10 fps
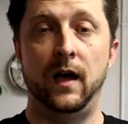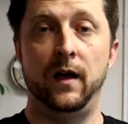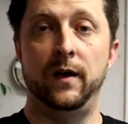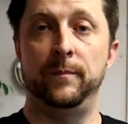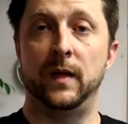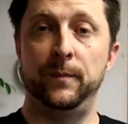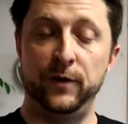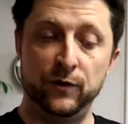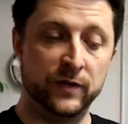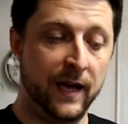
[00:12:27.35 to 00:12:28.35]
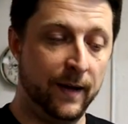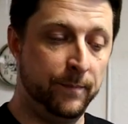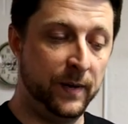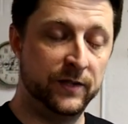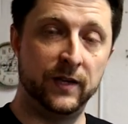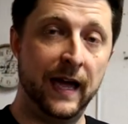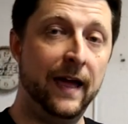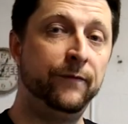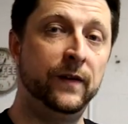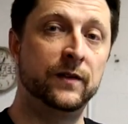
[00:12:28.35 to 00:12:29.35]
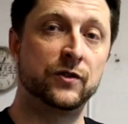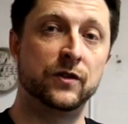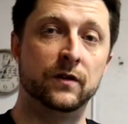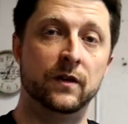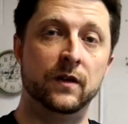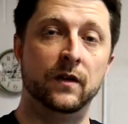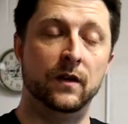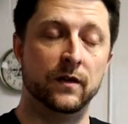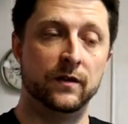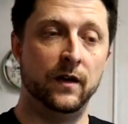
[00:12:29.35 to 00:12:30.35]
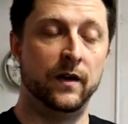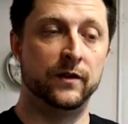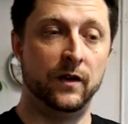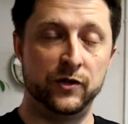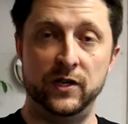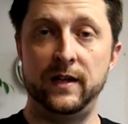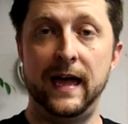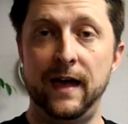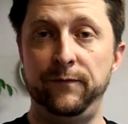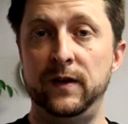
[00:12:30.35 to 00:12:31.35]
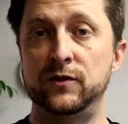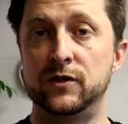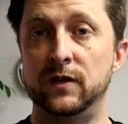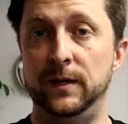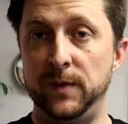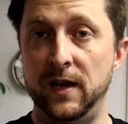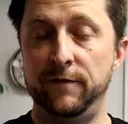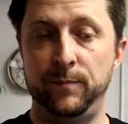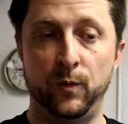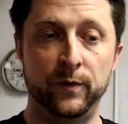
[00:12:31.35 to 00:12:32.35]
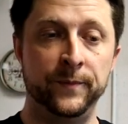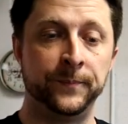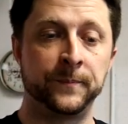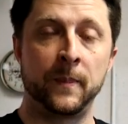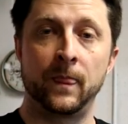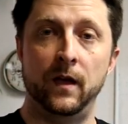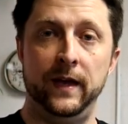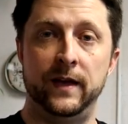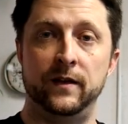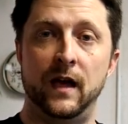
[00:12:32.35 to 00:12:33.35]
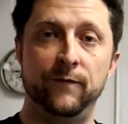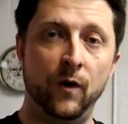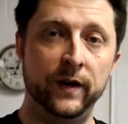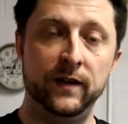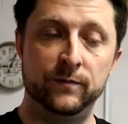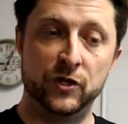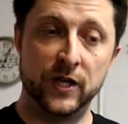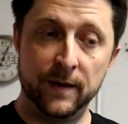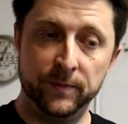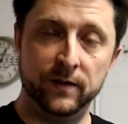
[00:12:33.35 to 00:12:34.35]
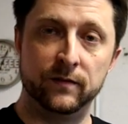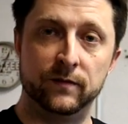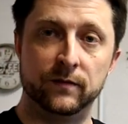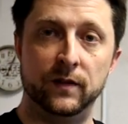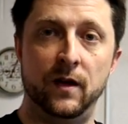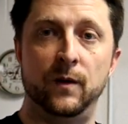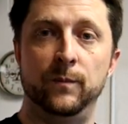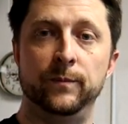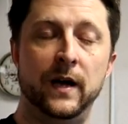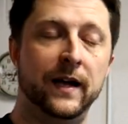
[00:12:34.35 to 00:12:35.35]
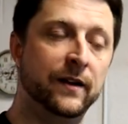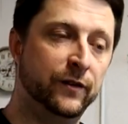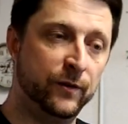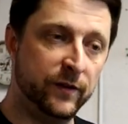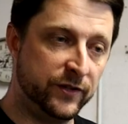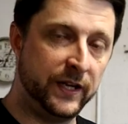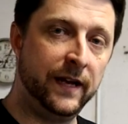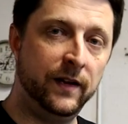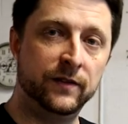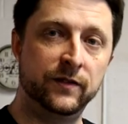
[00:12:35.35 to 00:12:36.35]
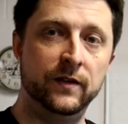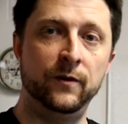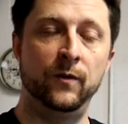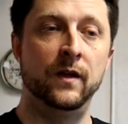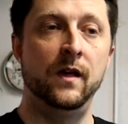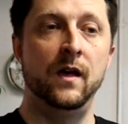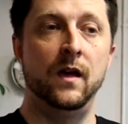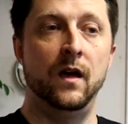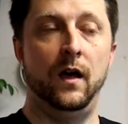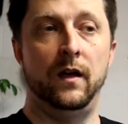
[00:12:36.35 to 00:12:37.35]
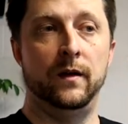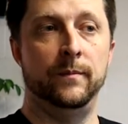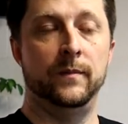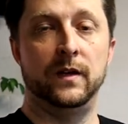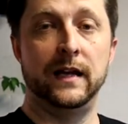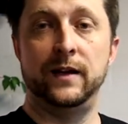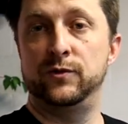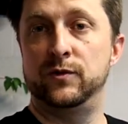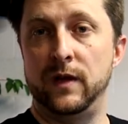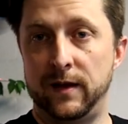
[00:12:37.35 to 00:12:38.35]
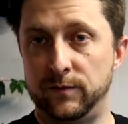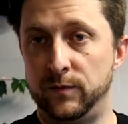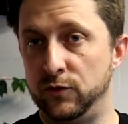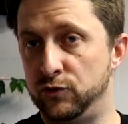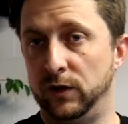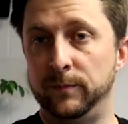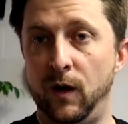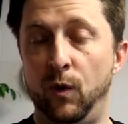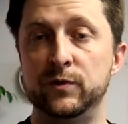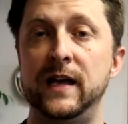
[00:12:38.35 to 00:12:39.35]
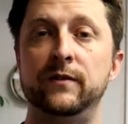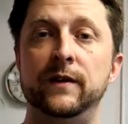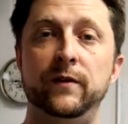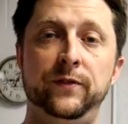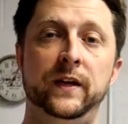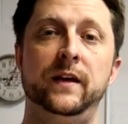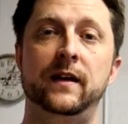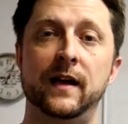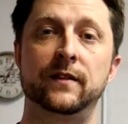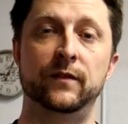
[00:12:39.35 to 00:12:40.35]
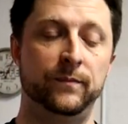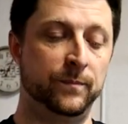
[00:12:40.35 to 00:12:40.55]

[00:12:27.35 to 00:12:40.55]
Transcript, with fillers: I'm going to use a piece of a sheet of half inch MDF board, and I've already shaped it. I got to do the sanding still. I drilled my holes out and everything. I got